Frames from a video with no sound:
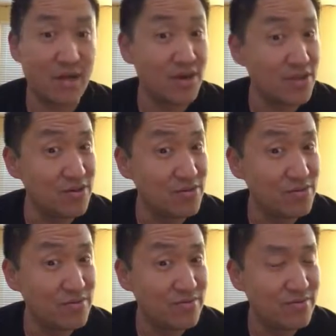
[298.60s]
Are you?
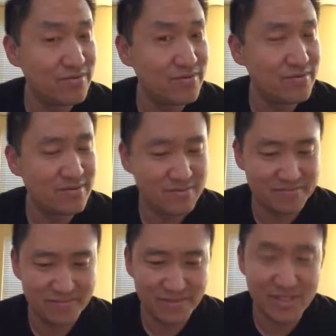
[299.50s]

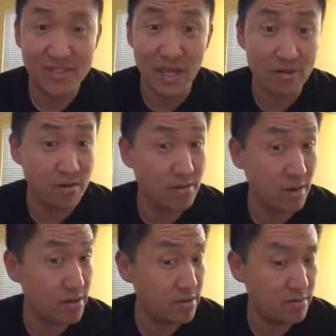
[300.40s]
J. Crew,
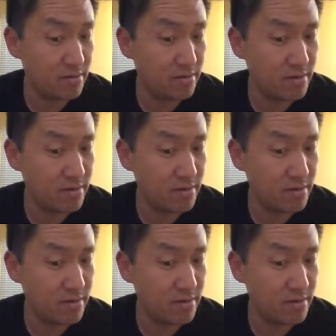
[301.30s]
are you?